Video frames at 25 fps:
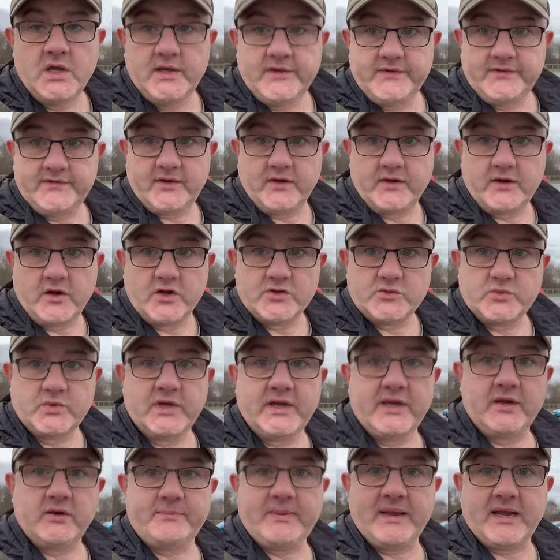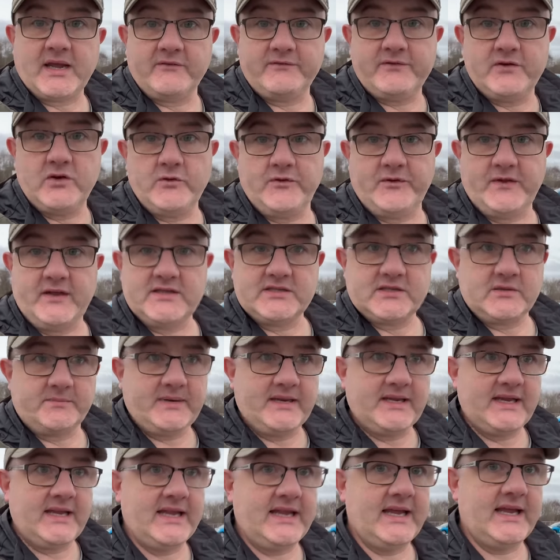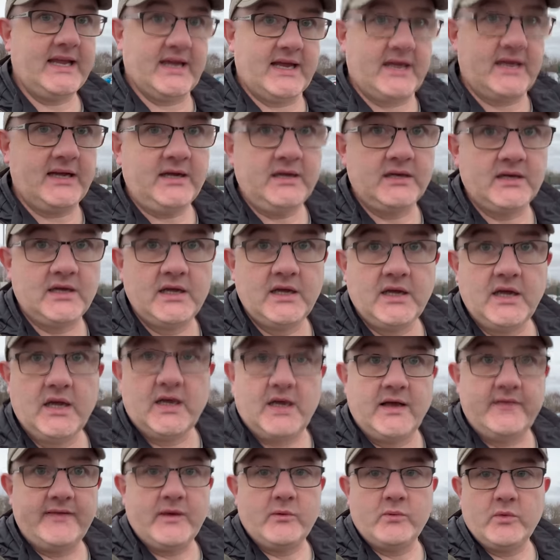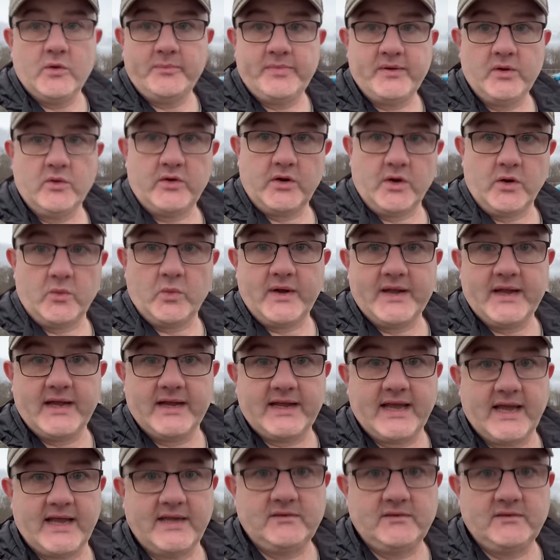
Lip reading: So guys, we're going to pick a few things up in here. And then we'll be on our way again.